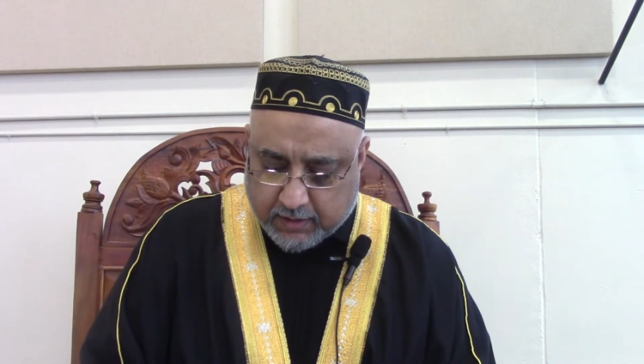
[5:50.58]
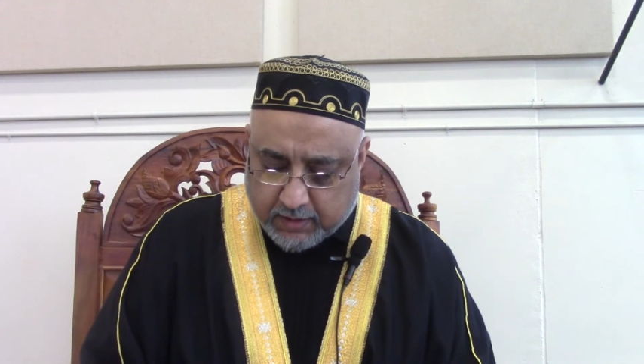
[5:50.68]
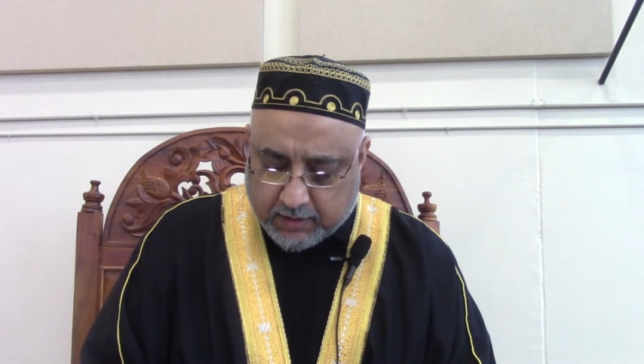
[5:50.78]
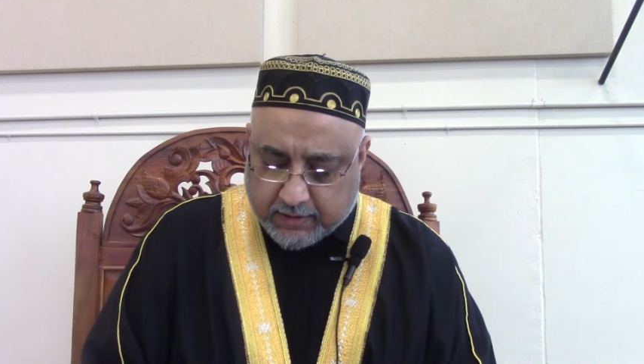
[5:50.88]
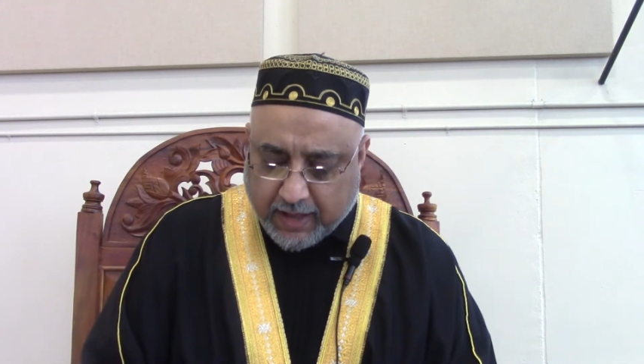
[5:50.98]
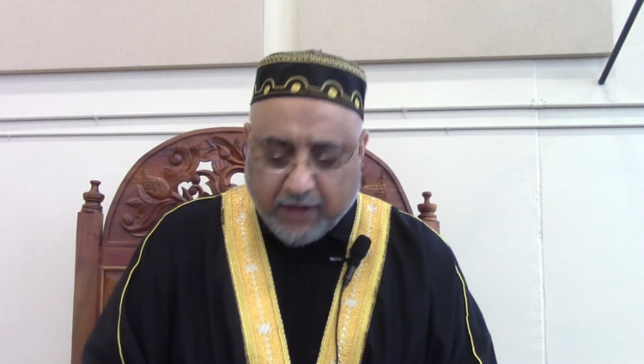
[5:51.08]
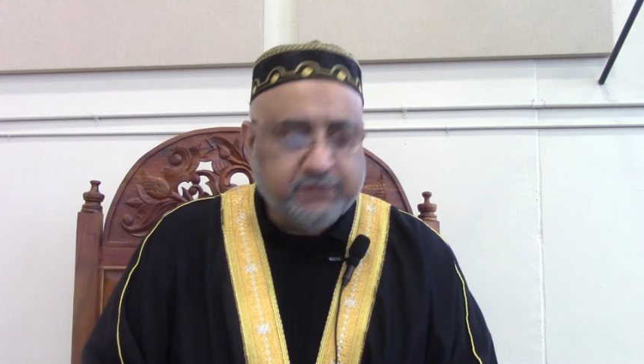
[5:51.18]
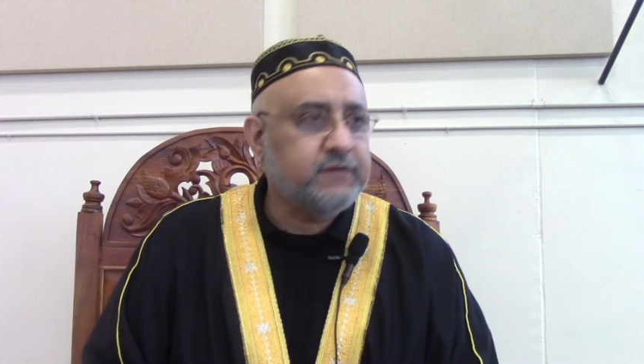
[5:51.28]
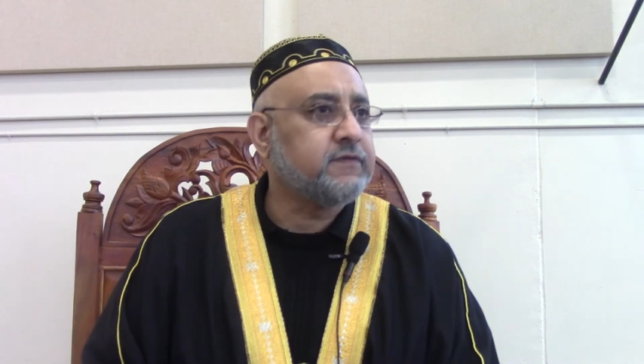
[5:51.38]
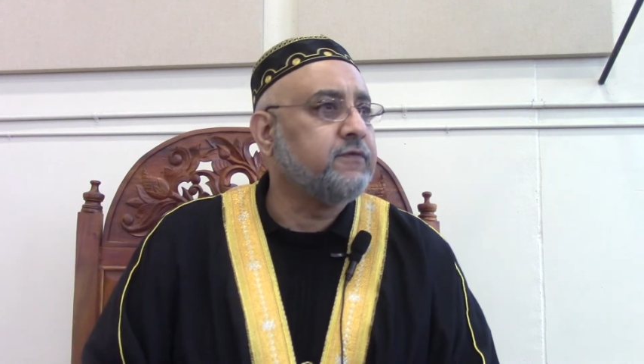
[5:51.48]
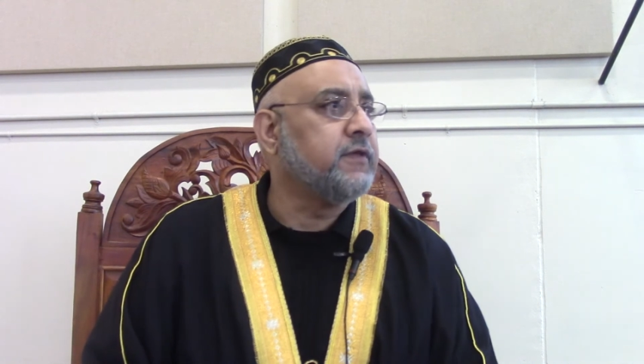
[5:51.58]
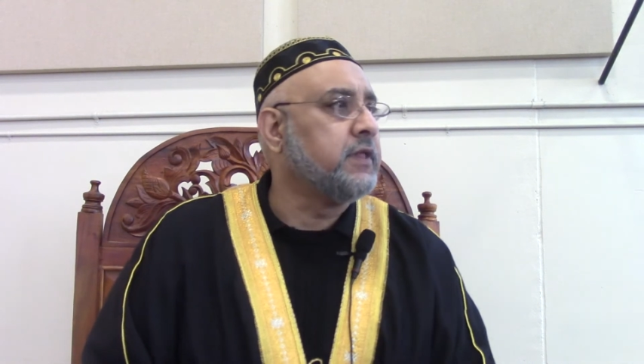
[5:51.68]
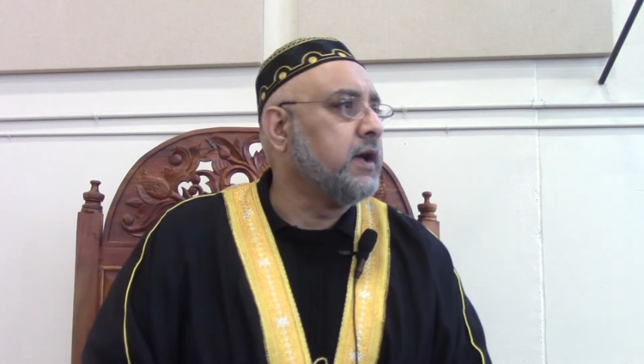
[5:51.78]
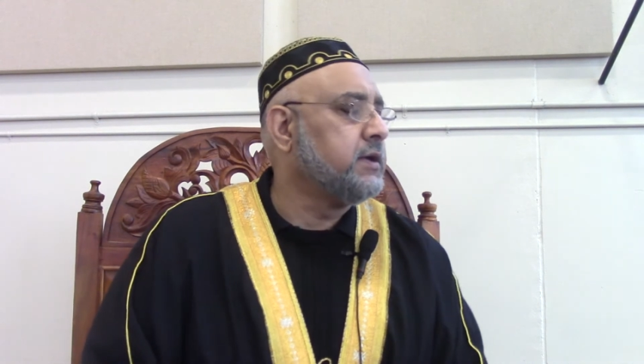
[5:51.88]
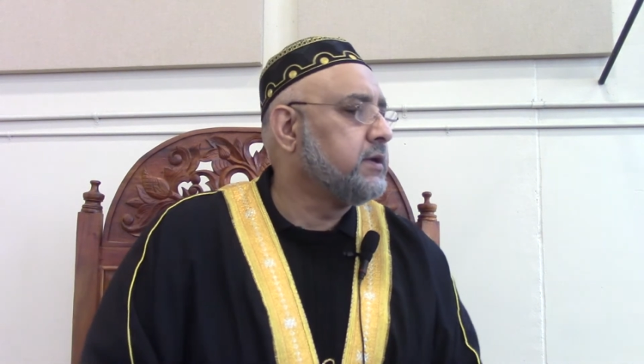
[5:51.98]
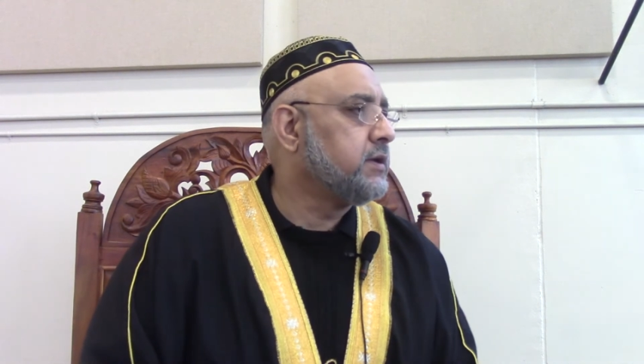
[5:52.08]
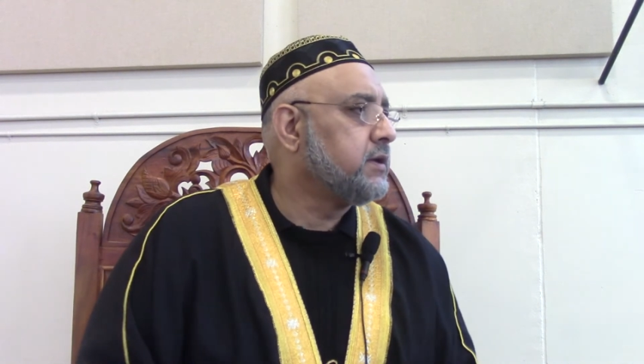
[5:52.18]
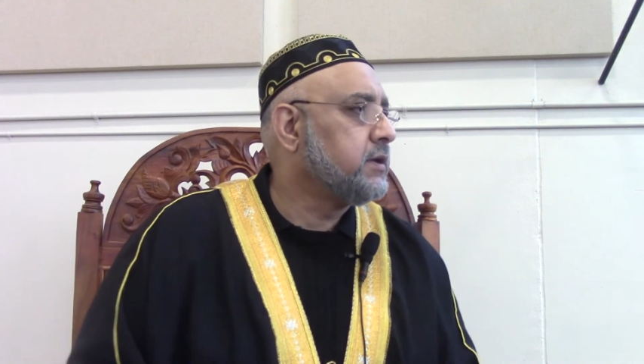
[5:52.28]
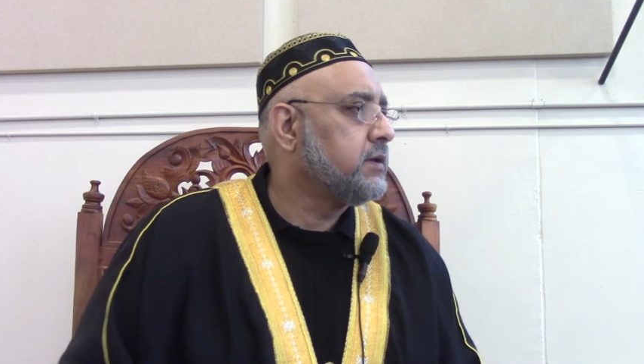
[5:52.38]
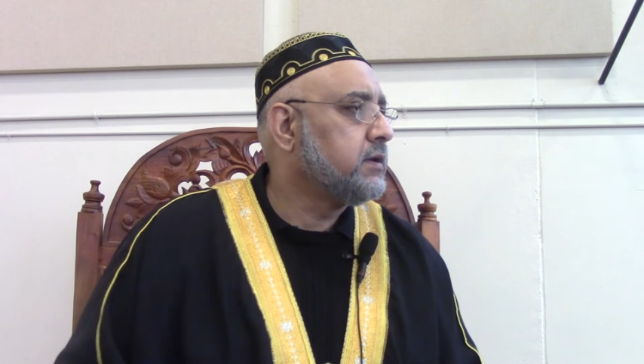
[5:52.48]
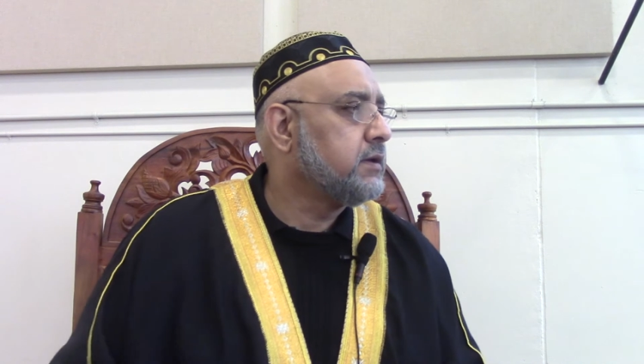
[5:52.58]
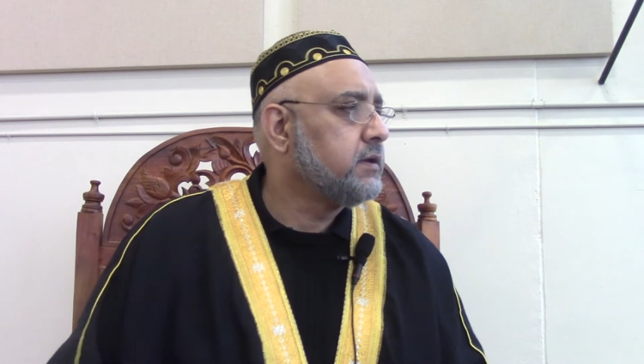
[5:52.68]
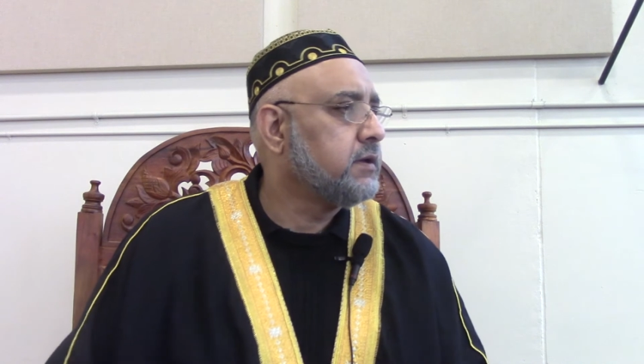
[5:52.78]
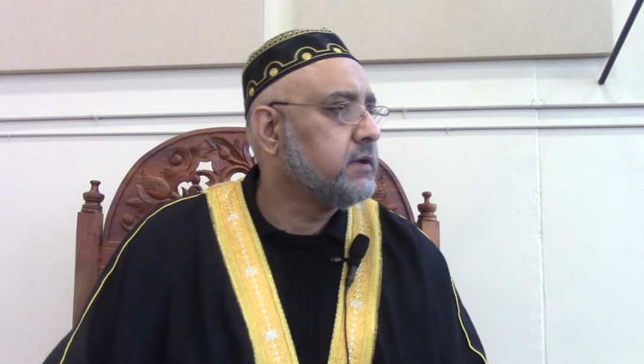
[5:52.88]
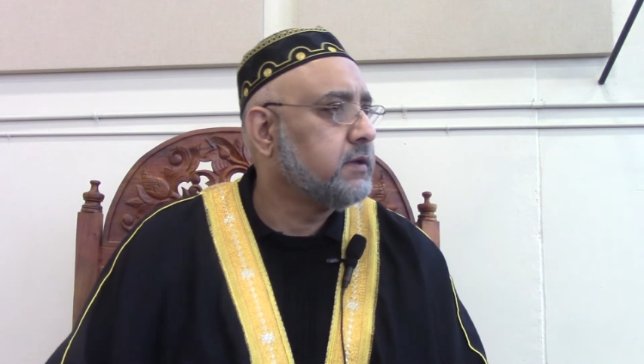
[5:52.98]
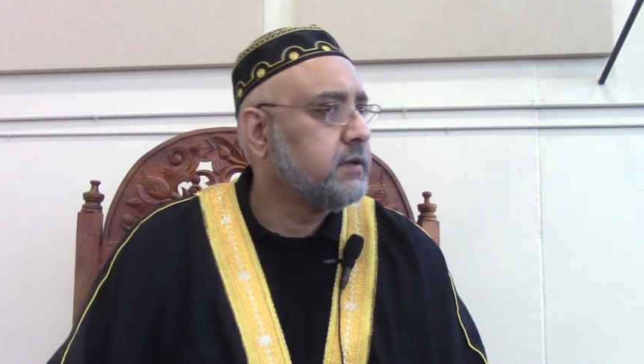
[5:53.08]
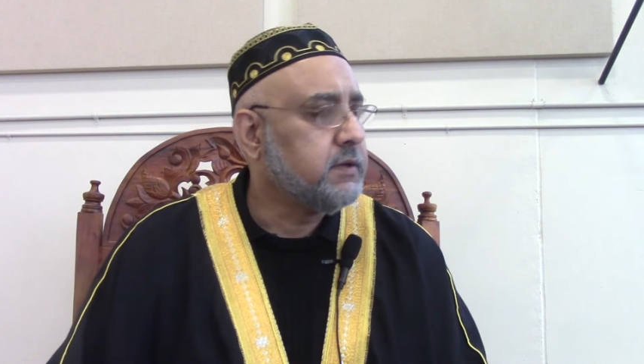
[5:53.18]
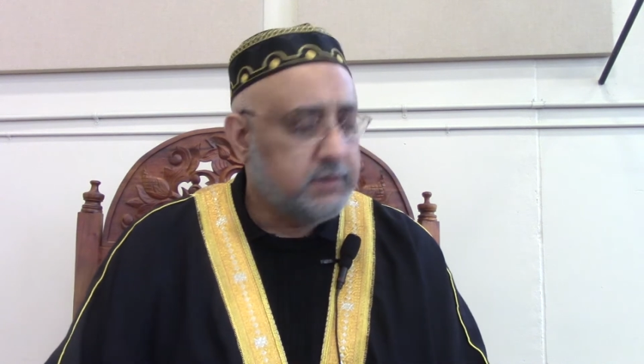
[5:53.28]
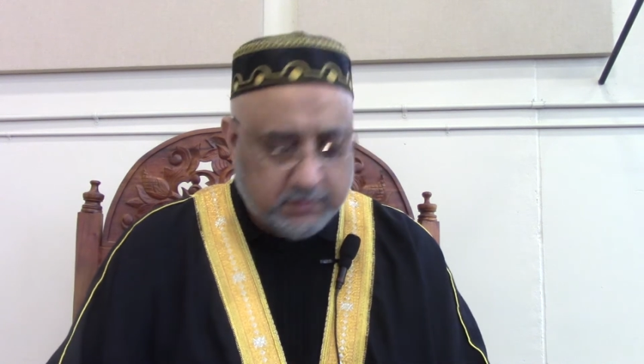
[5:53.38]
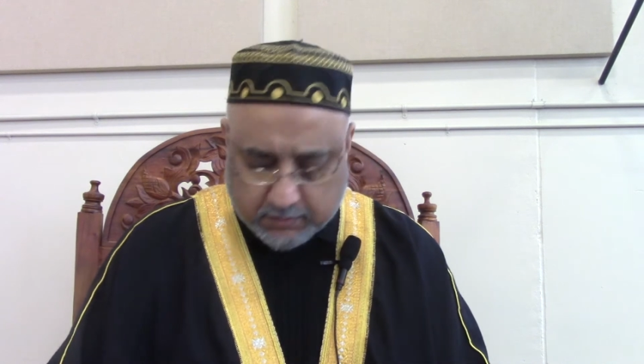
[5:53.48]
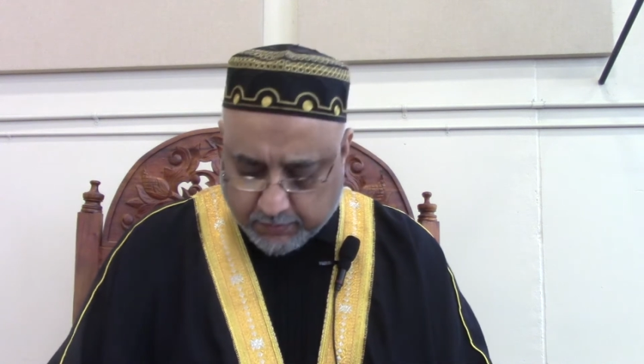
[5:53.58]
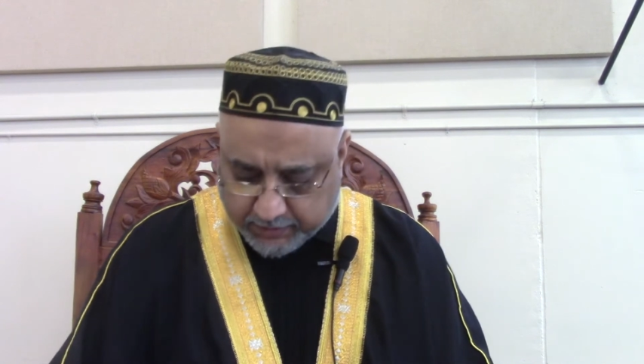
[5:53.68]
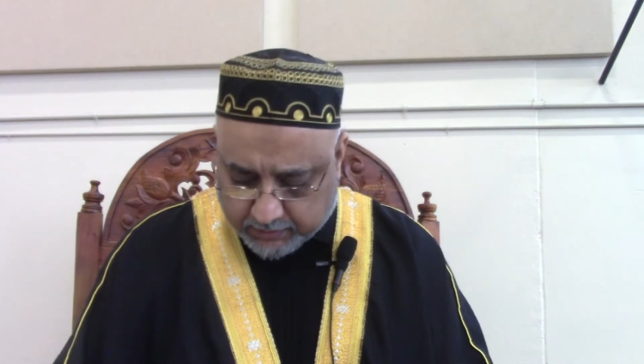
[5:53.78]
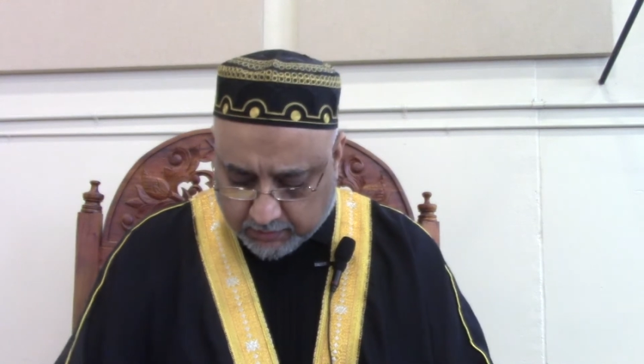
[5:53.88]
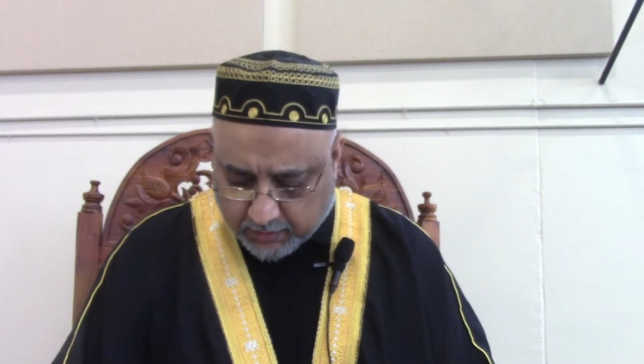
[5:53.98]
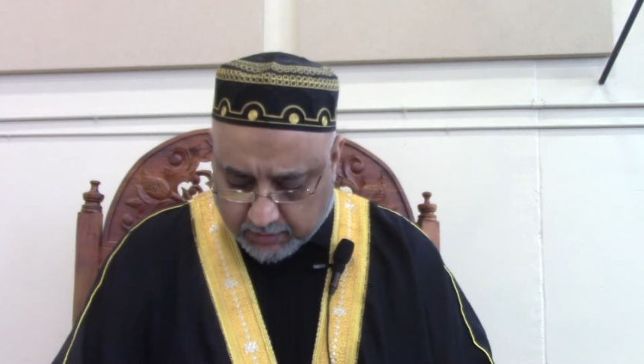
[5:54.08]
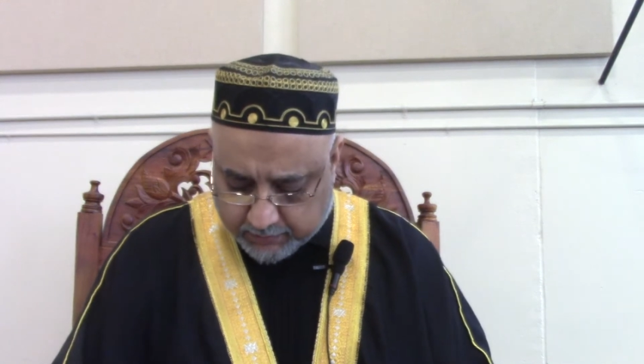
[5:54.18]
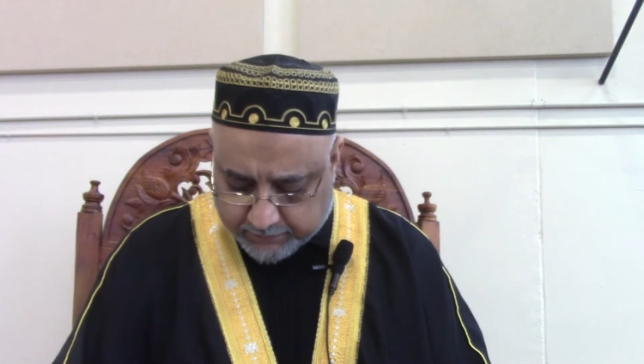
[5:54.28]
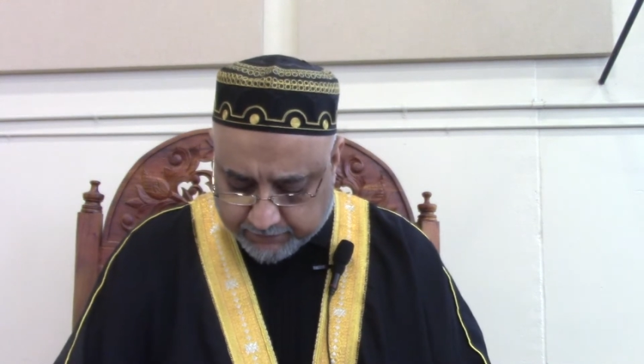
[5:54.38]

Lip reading: In the houses of Allah, the Bayt Allah,